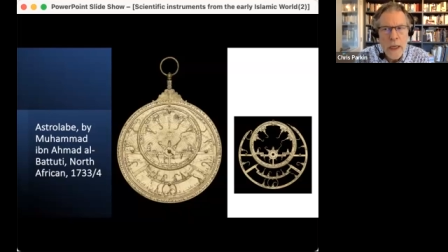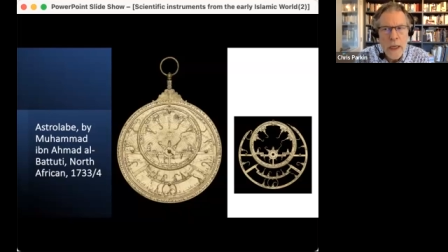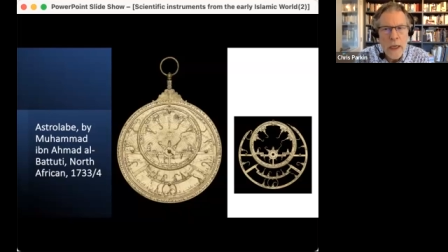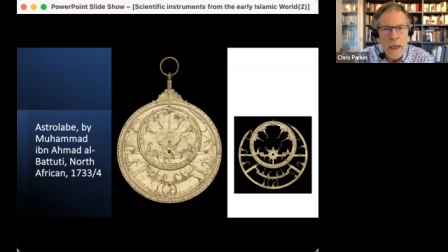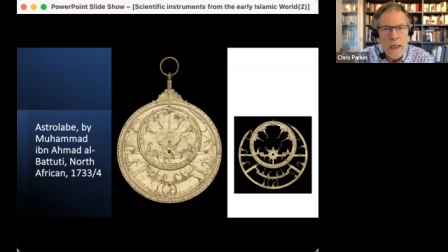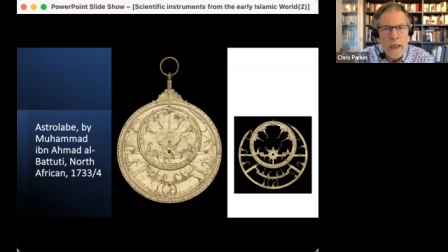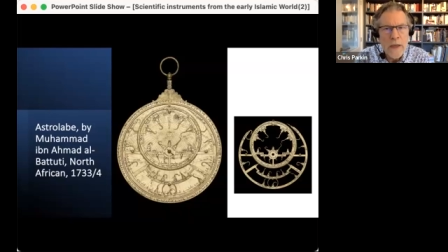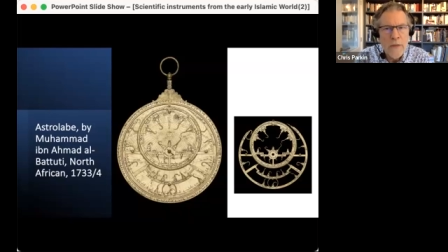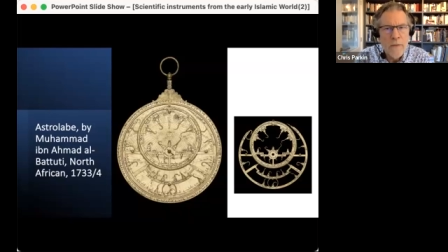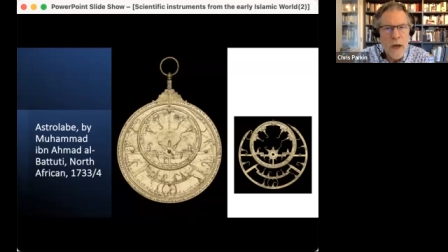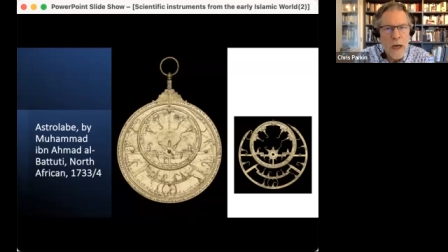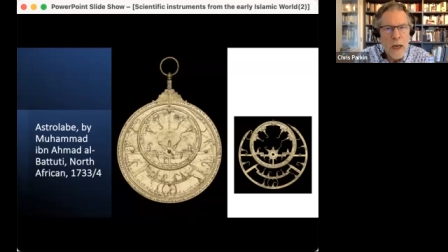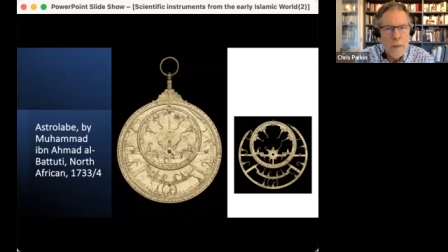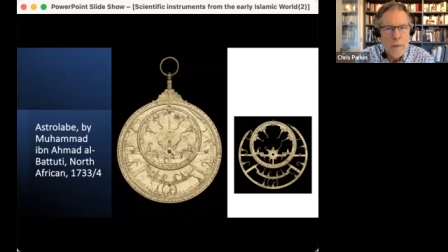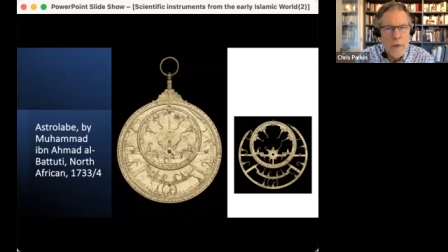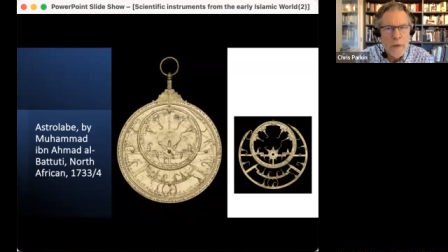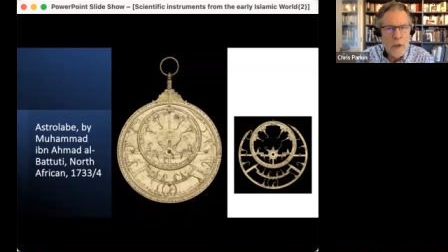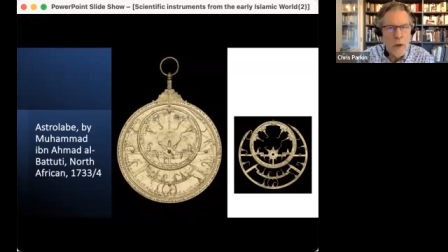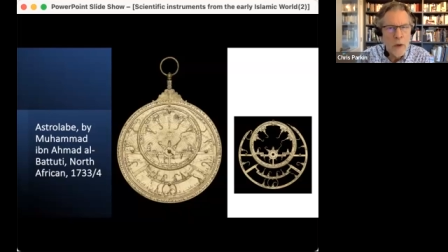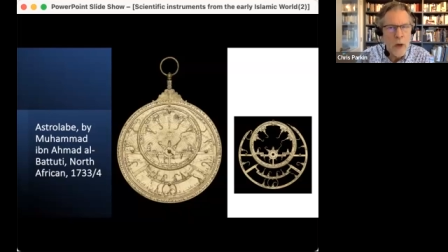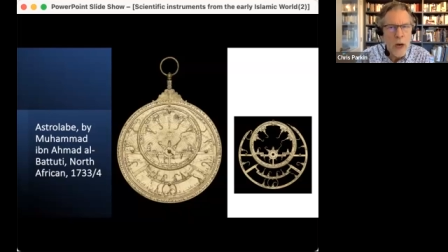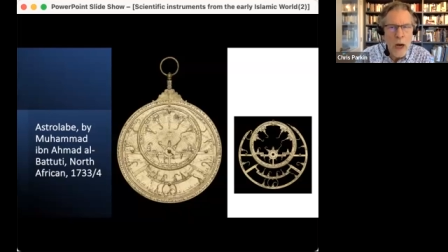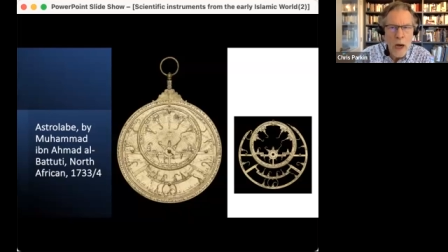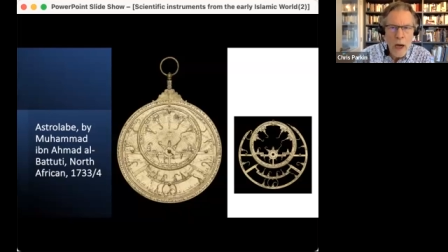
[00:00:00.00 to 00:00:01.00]
and developed
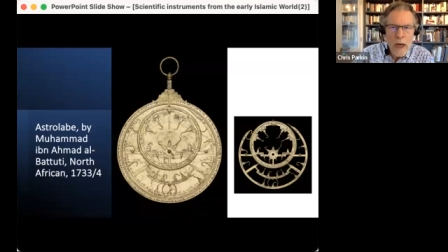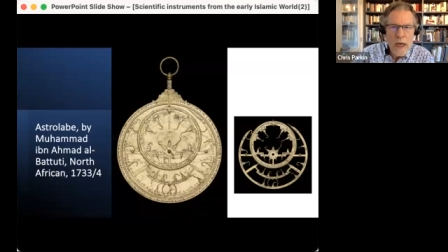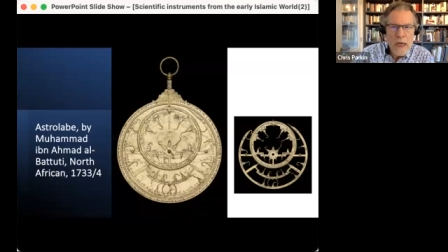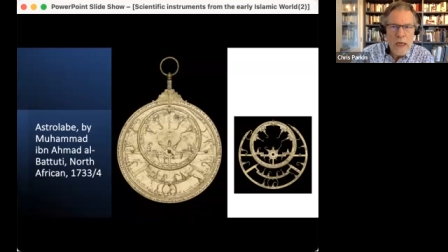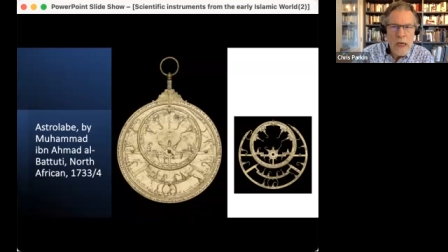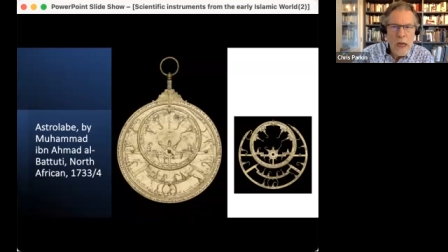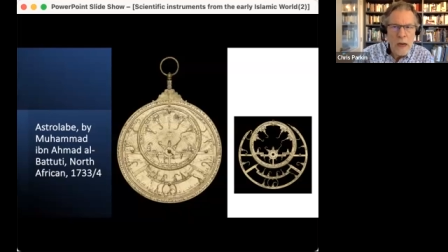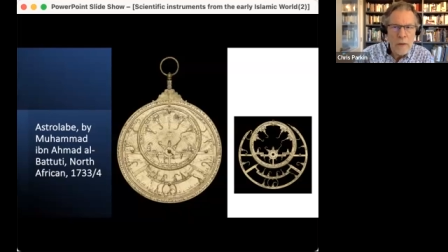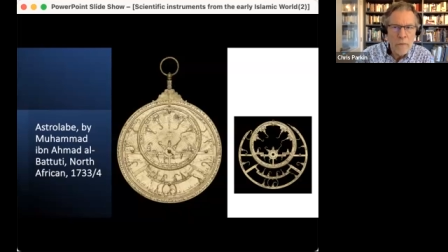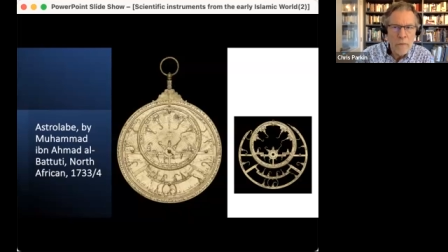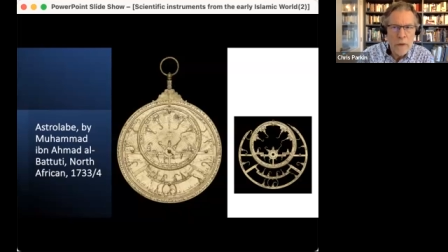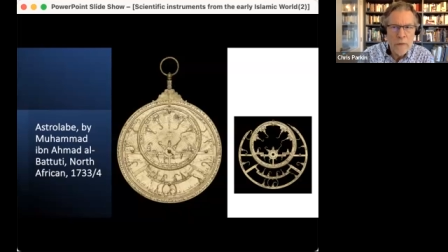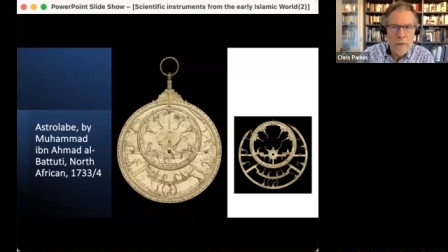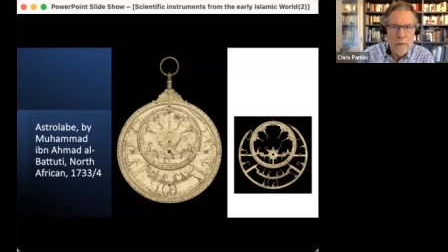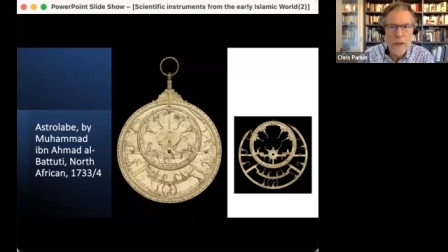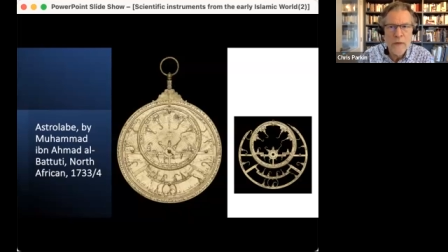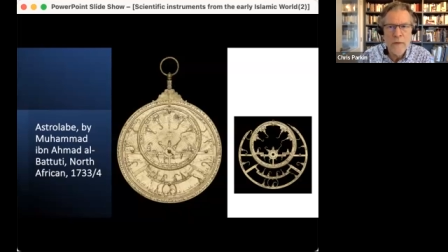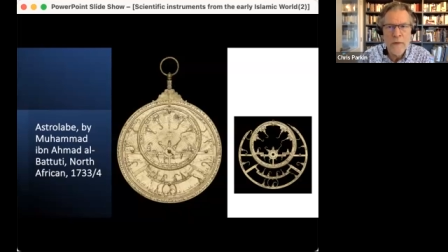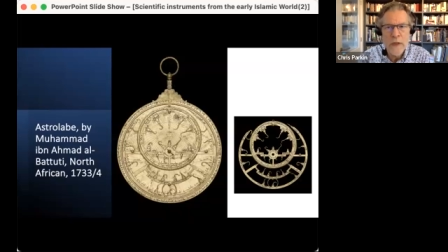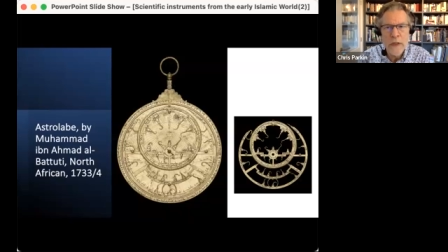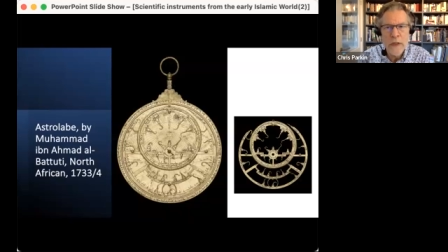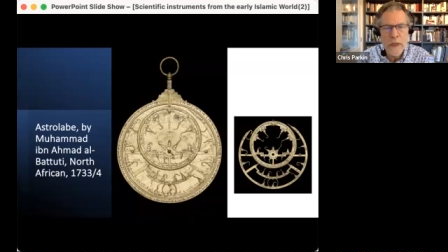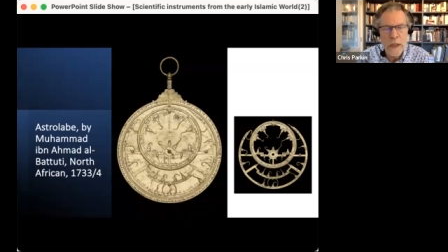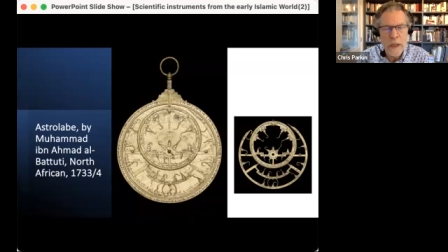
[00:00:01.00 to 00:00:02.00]
to a high level of
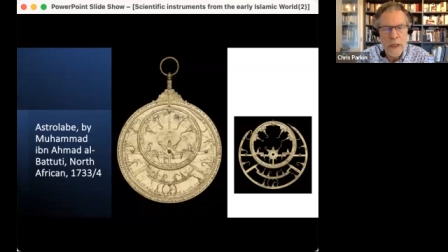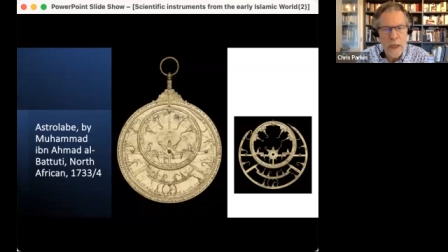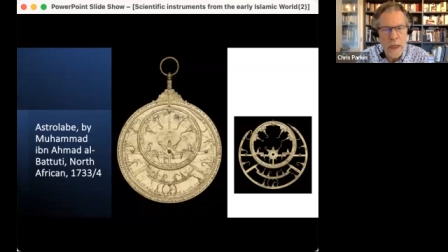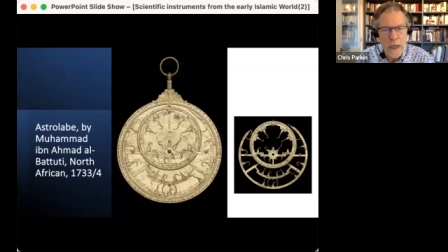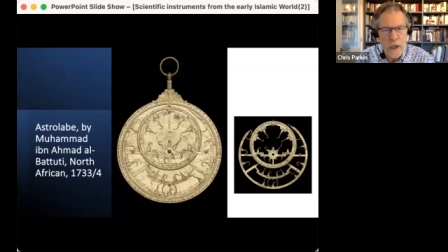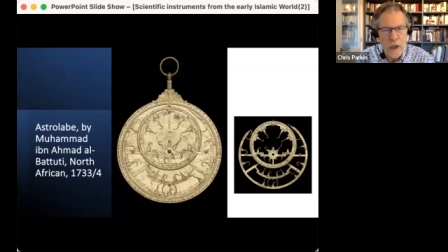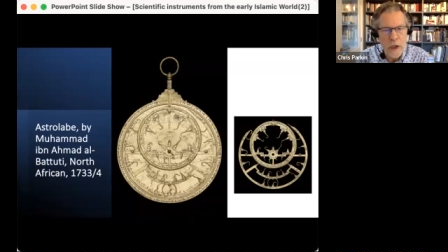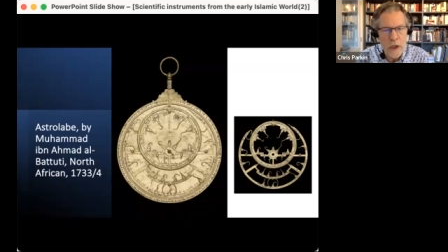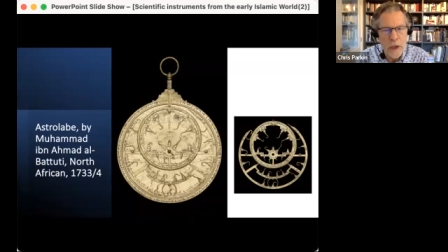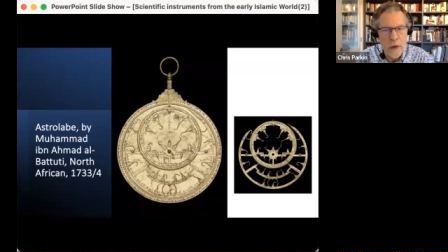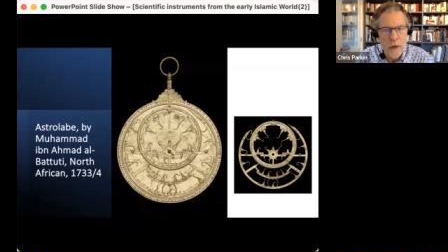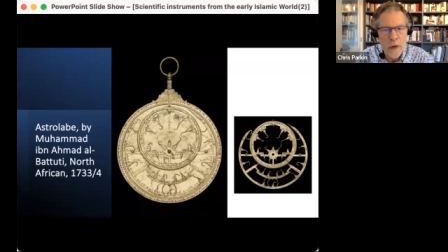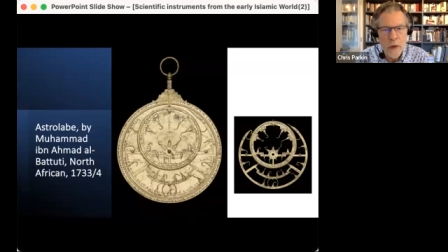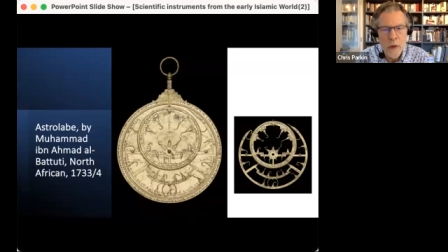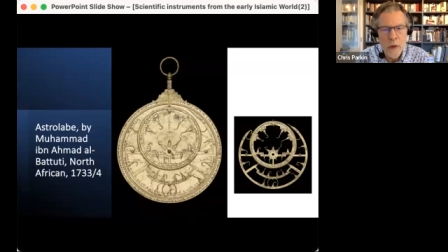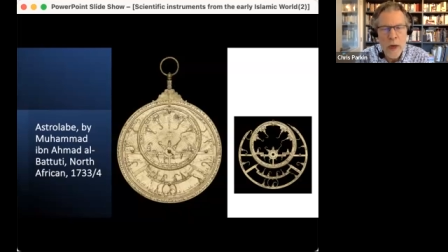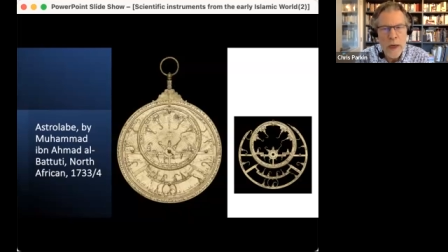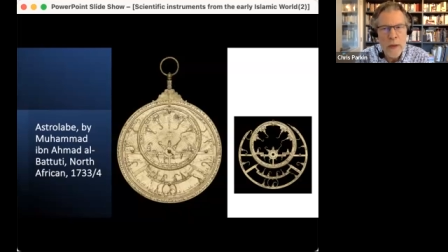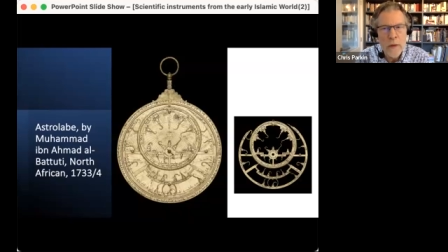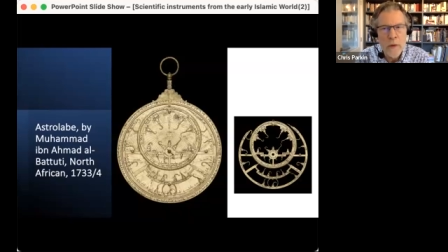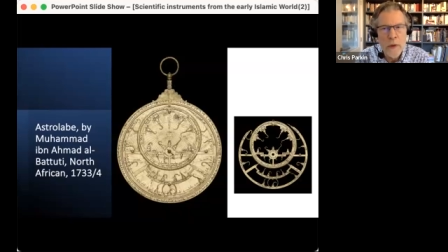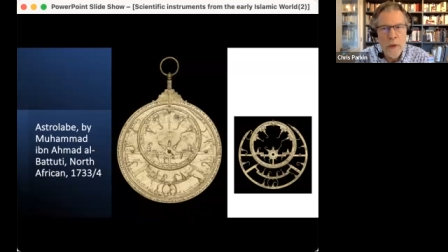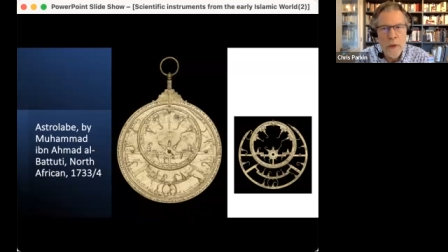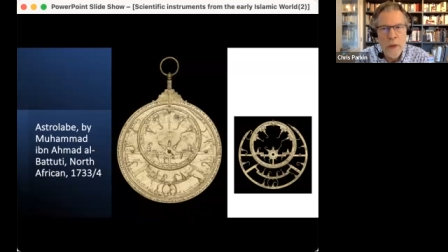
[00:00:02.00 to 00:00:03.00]
sophistication
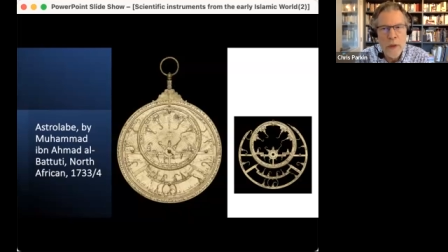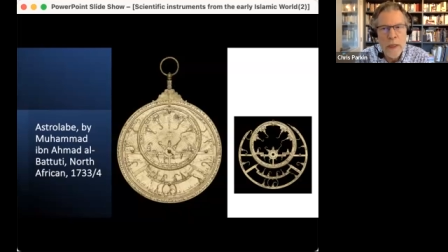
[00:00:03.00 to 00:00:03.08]
throughout